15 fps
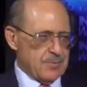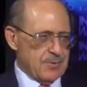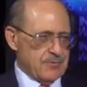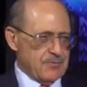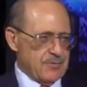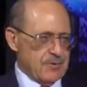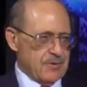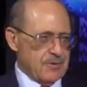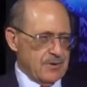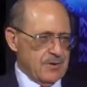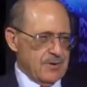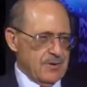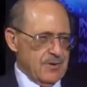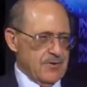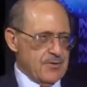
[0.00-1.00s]
but for
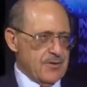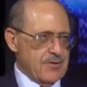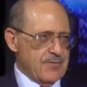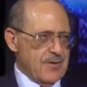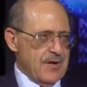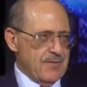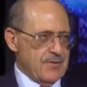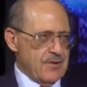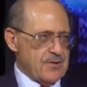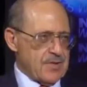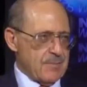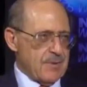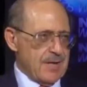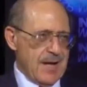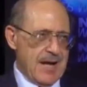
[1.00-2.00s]
35 years
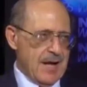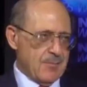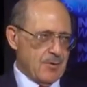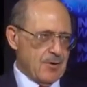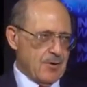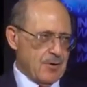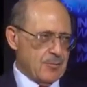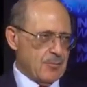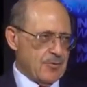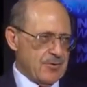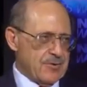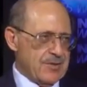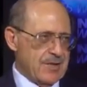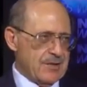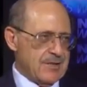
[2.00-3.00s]
I've been hammering on them with
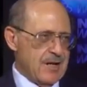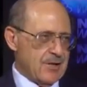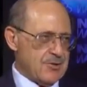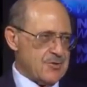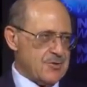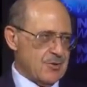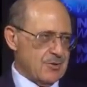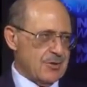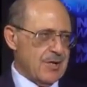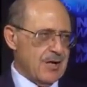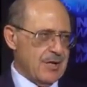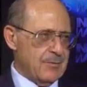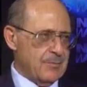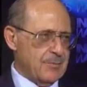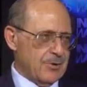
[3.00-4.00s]
the Dead Doctors Don't
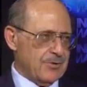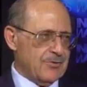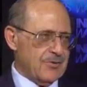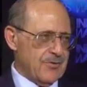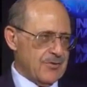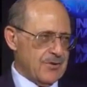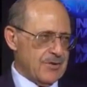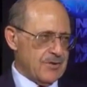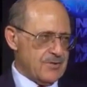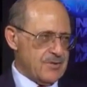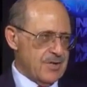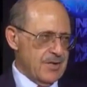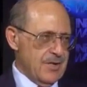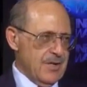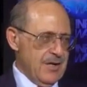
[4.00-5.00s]
Lie books and things.
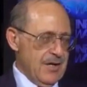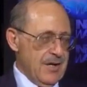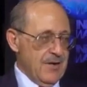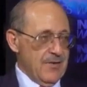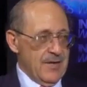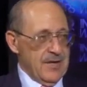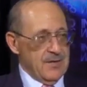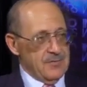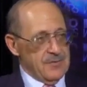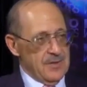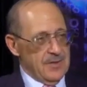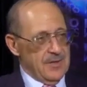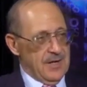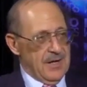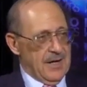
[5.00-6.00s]
And
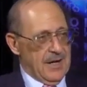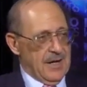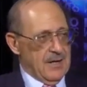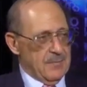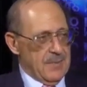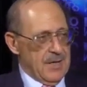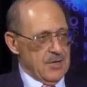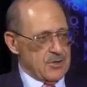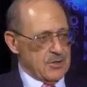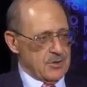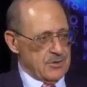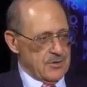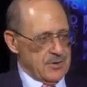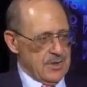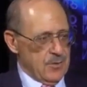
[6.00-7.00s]
I
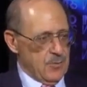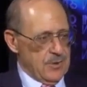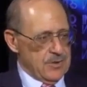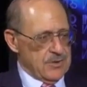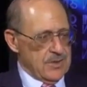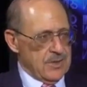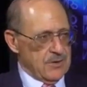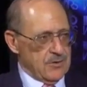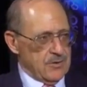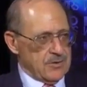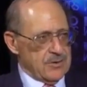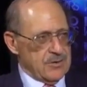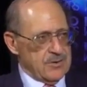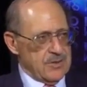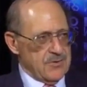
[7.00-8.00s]
imagine they went and
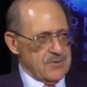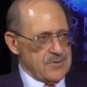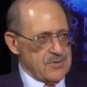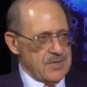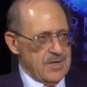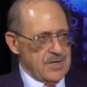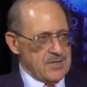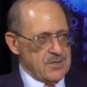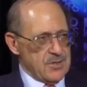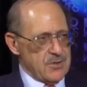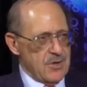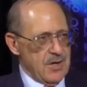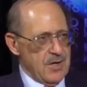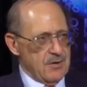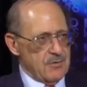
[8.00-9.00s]
looked and did the studies to
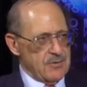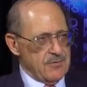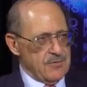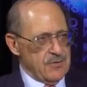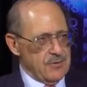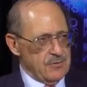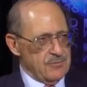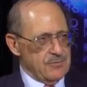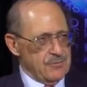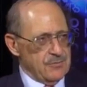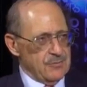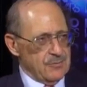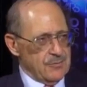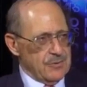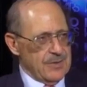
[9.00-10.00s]
try and refute
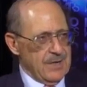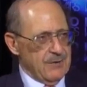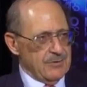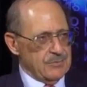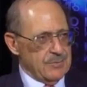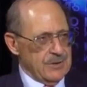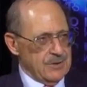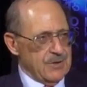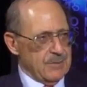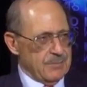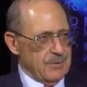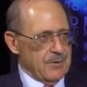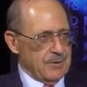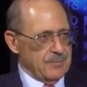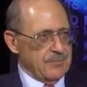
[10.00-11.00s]
what I was beating up
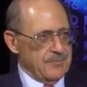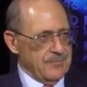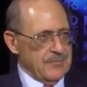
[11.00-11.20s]
on them.